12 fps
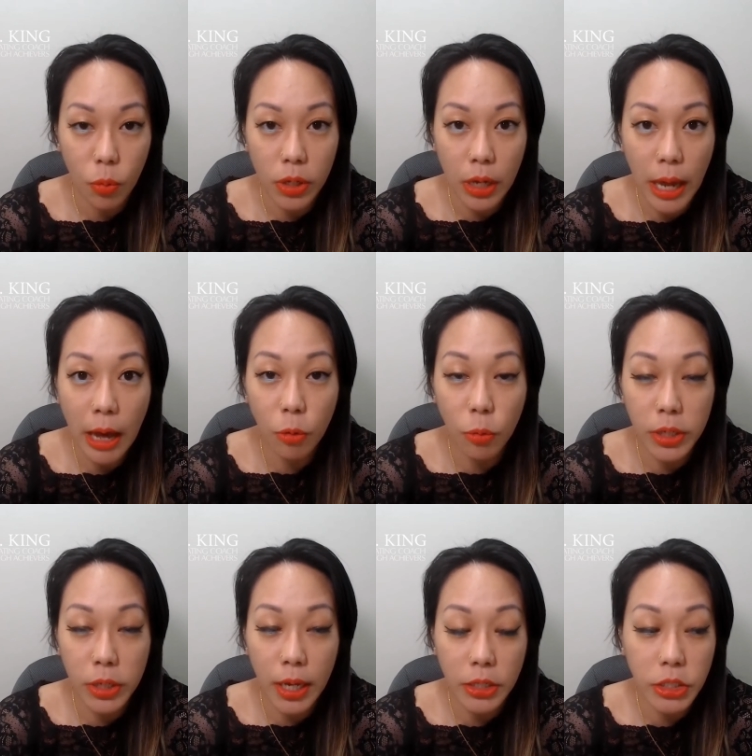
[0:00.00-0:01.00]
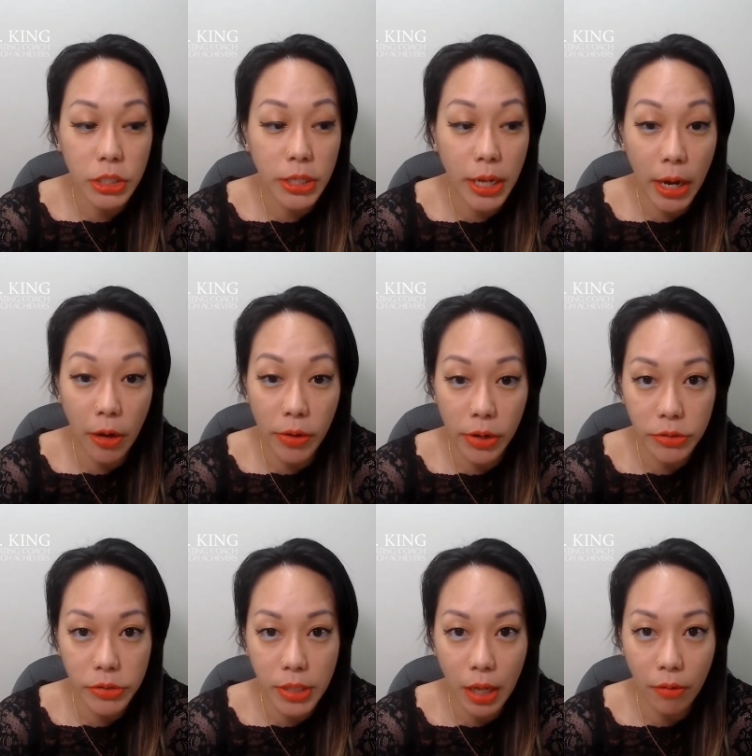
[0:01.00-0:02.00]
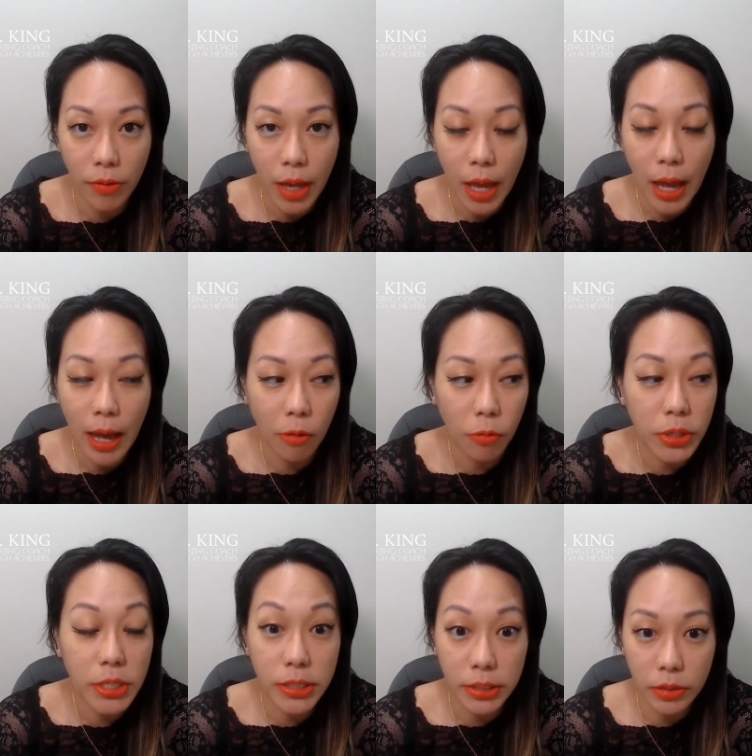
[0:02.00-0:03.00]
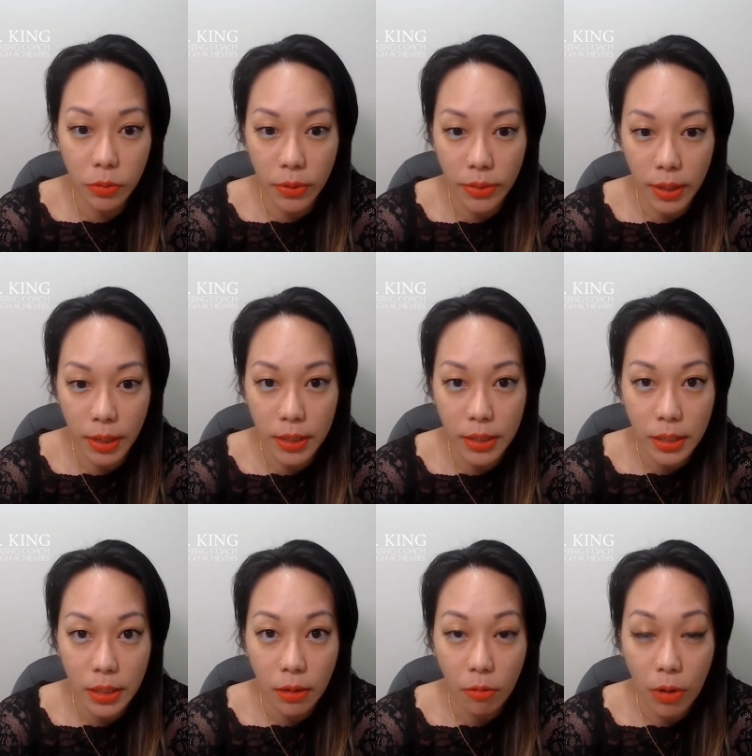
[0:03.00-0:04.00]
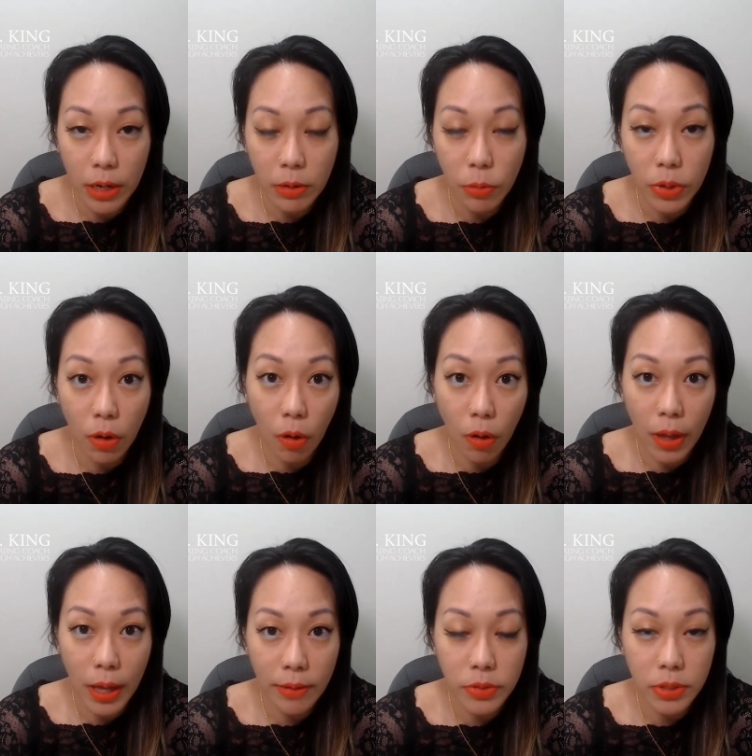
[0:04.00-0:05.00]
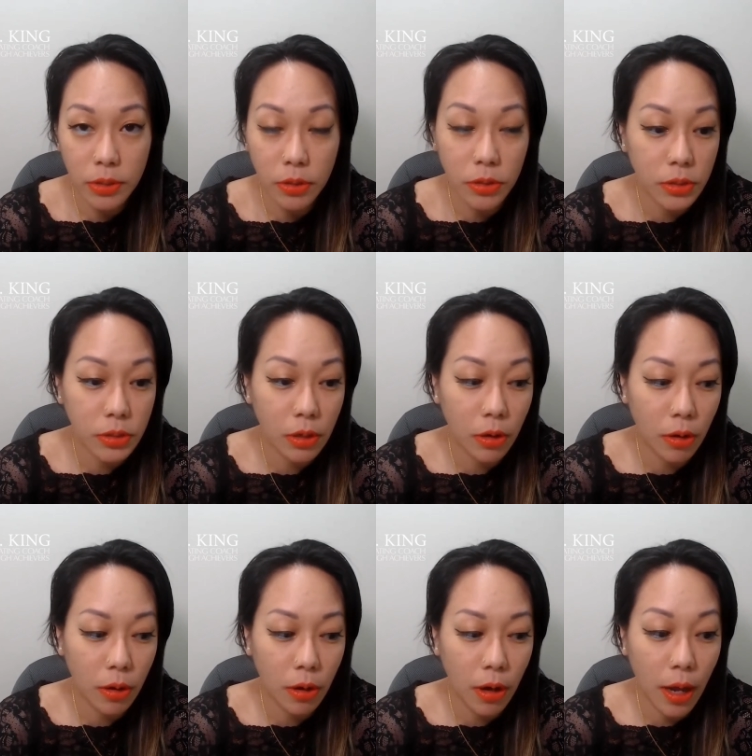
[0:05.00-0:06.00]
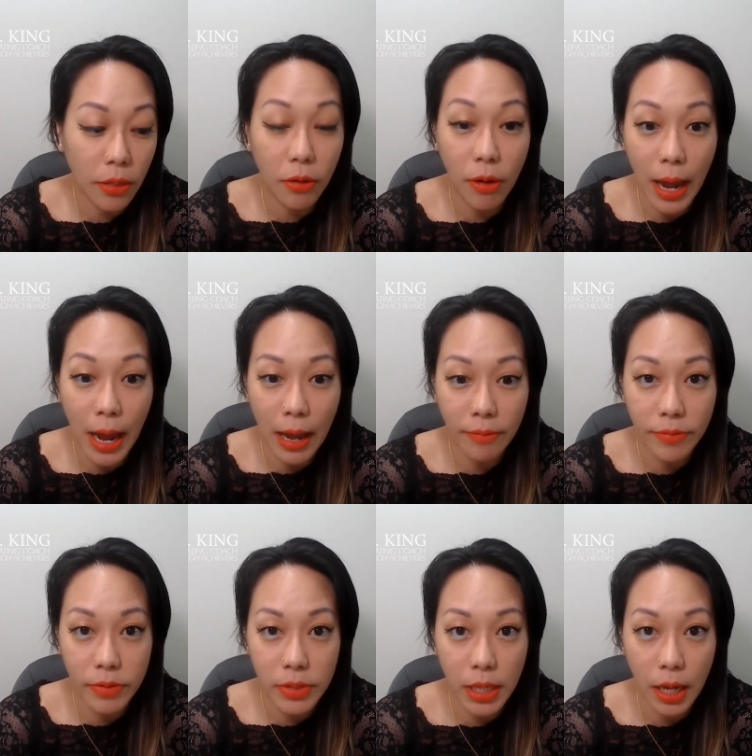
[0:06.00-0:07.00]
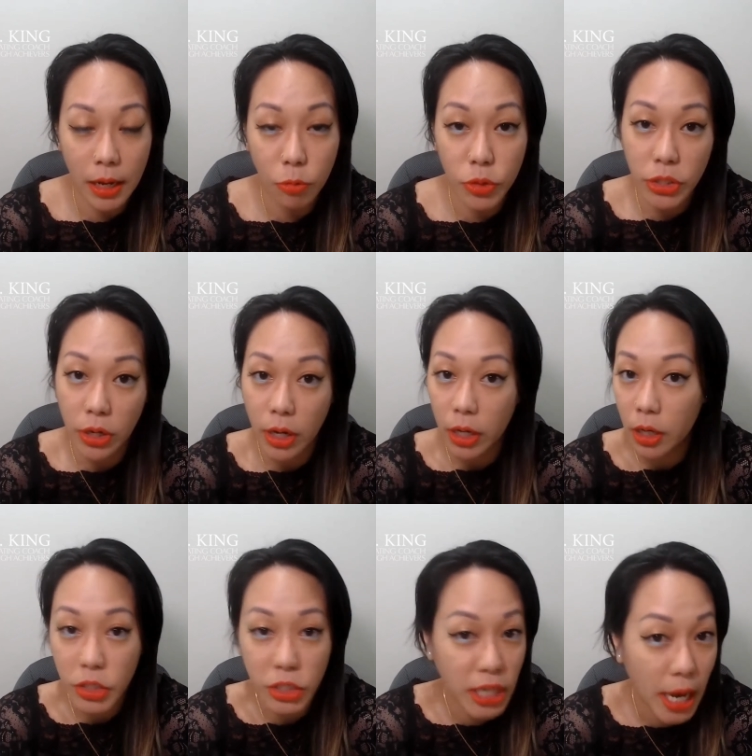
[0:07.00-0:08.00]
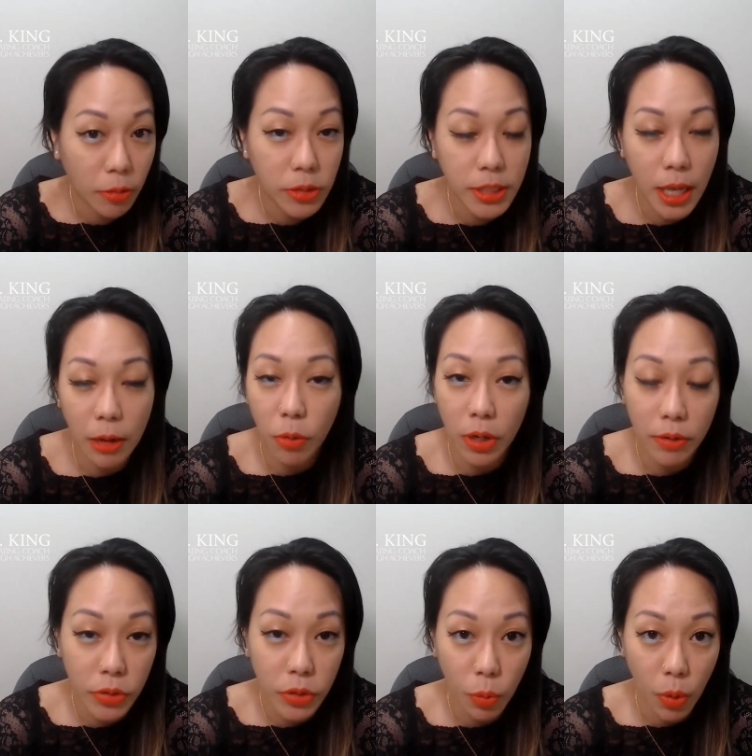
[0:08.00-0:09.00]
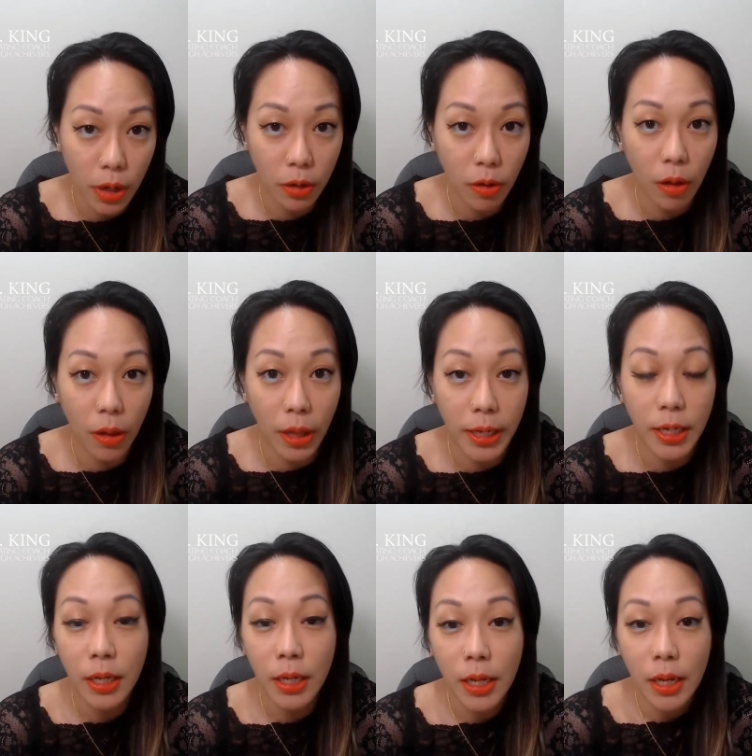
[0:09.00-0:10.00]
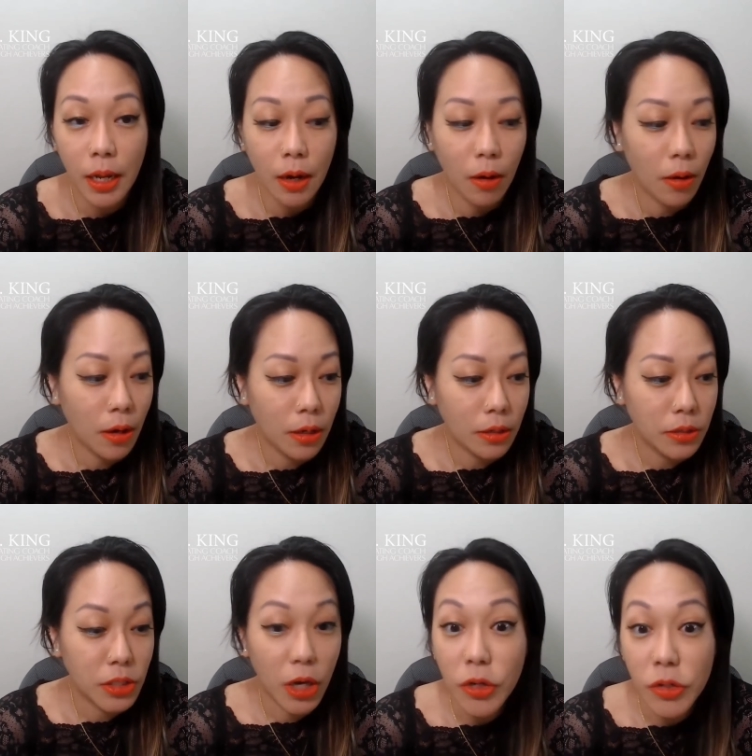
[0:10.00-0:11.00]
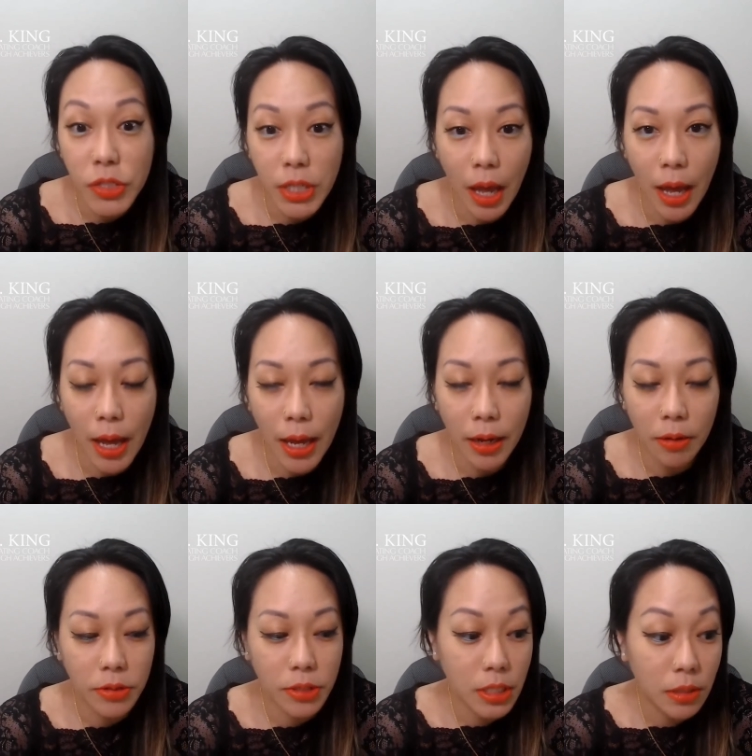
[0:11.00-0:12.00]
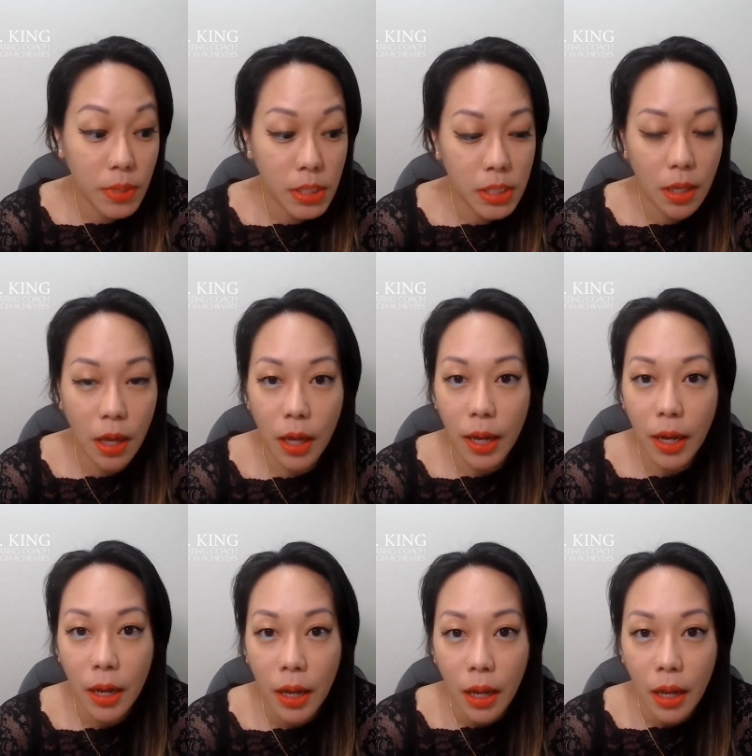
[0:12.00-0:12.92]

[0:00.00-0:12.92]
How we actually carry ourselves, how we deal with it, right? We all have our other half of the side, which are shadow side, whatever you want to call it, or darker side or demon side.